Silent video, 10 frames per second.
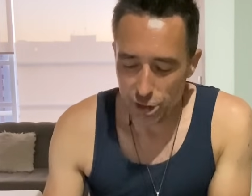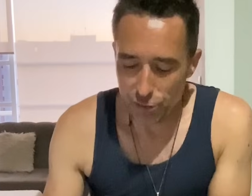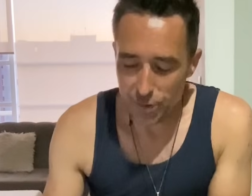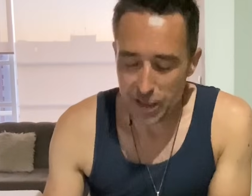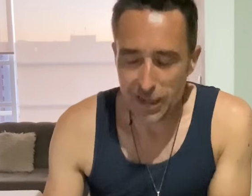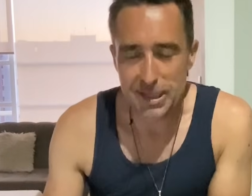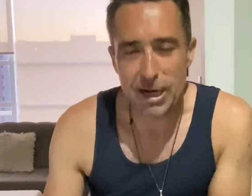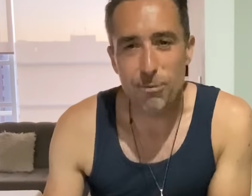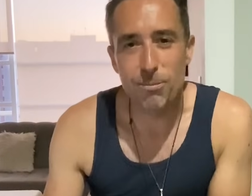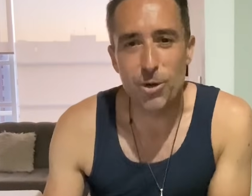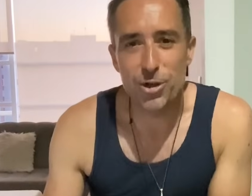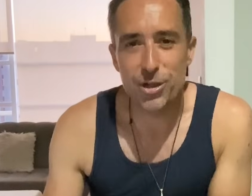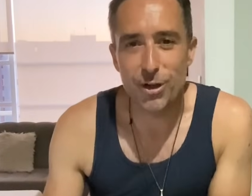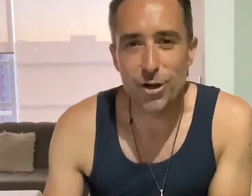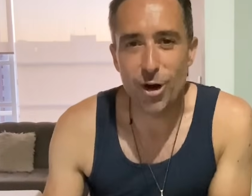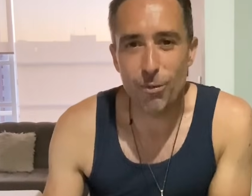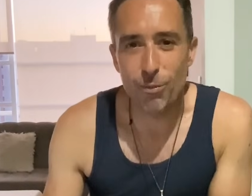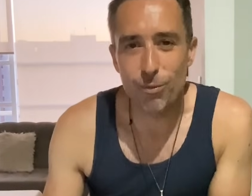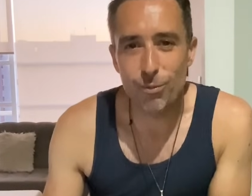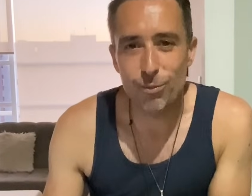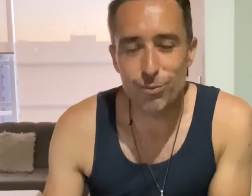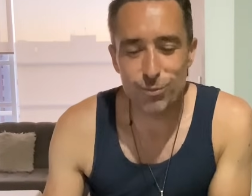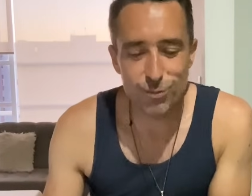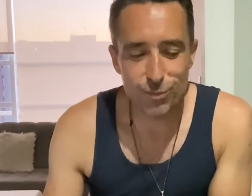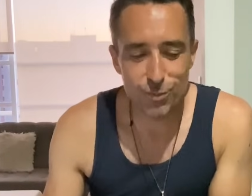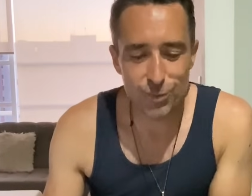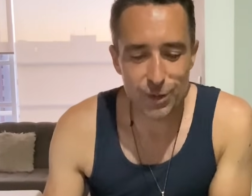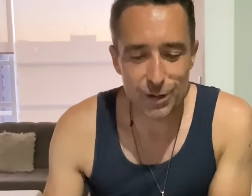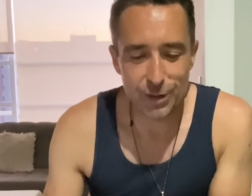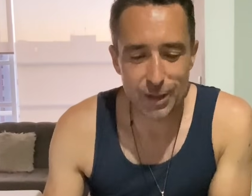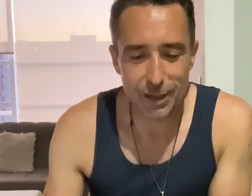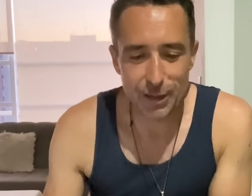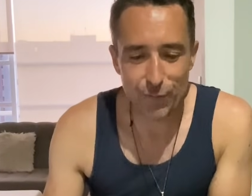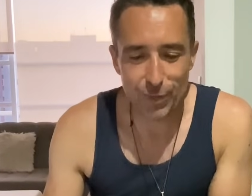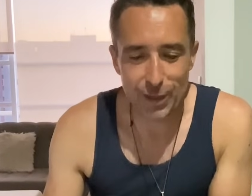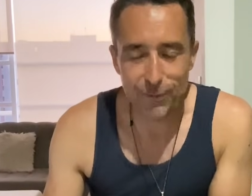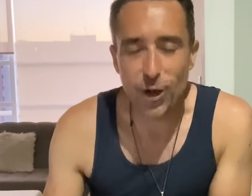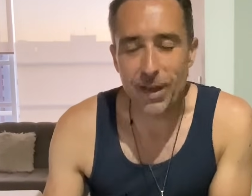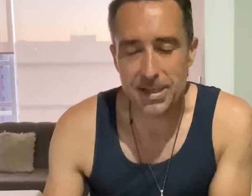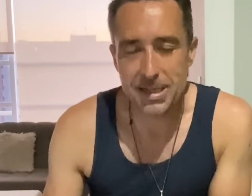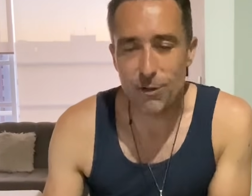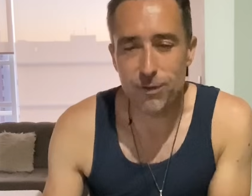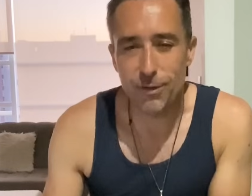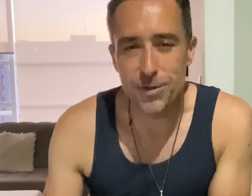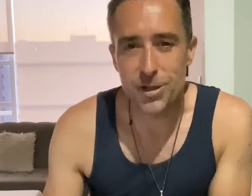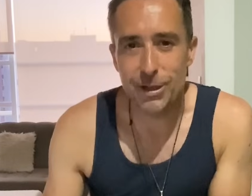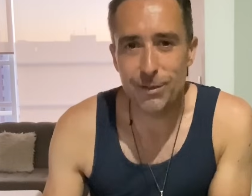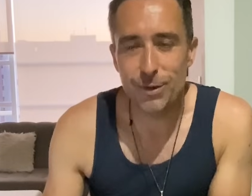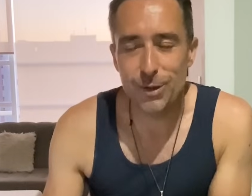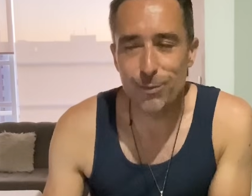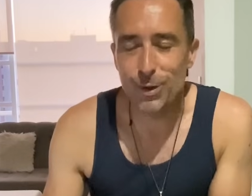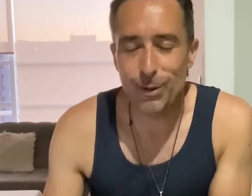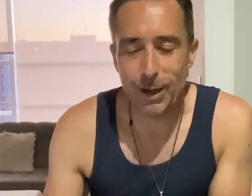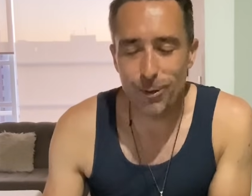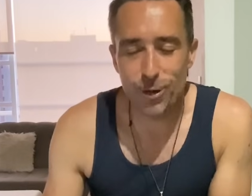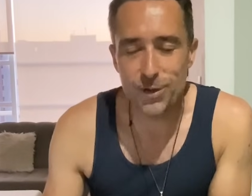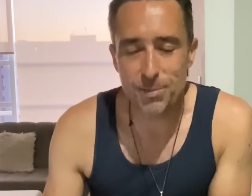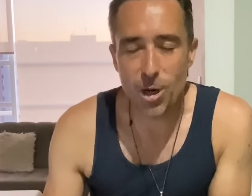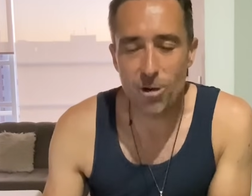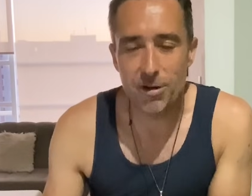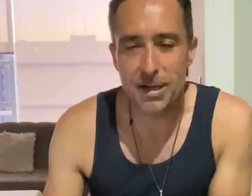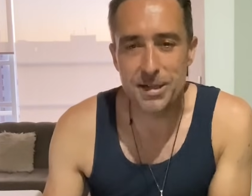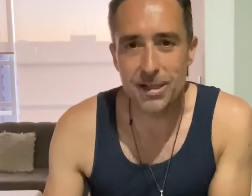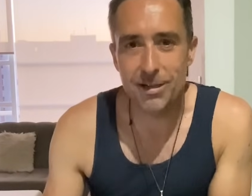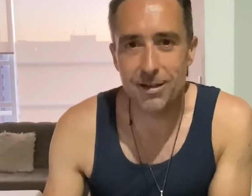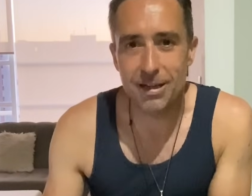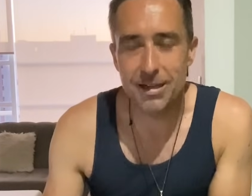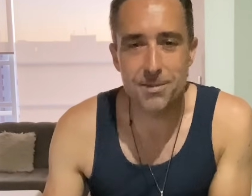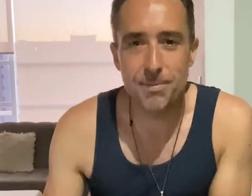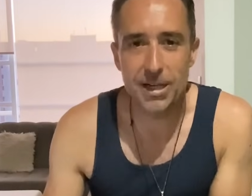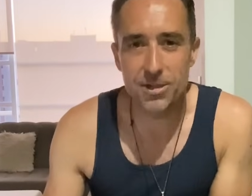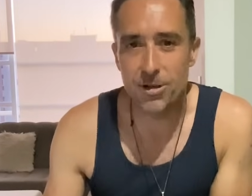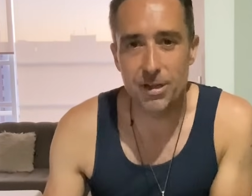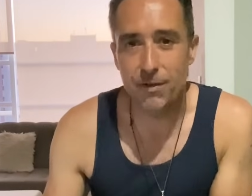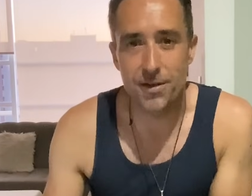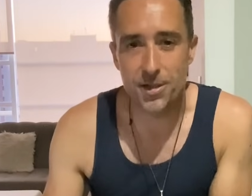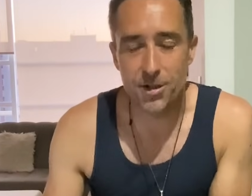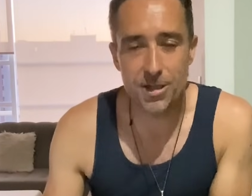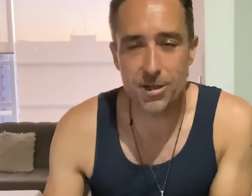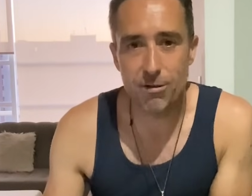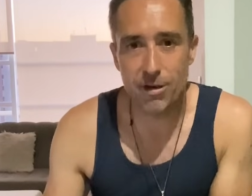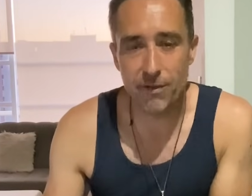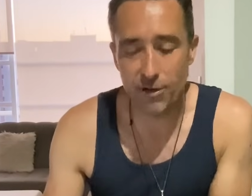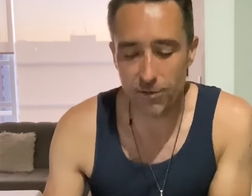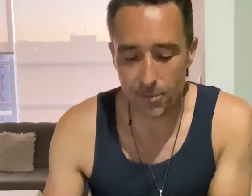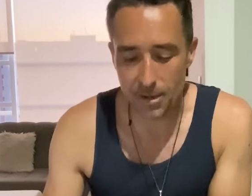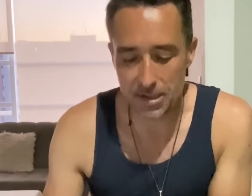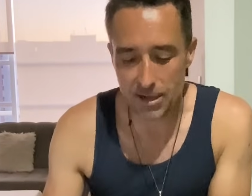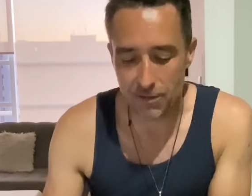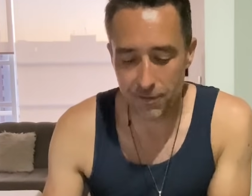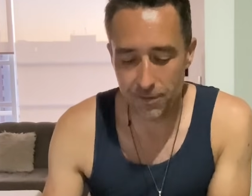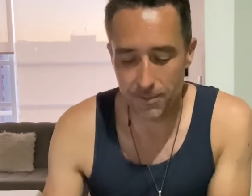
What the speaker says: realise how much you're not, you've got that self-love, so you, others pouring into you makes no difference because it's already filled from yourself.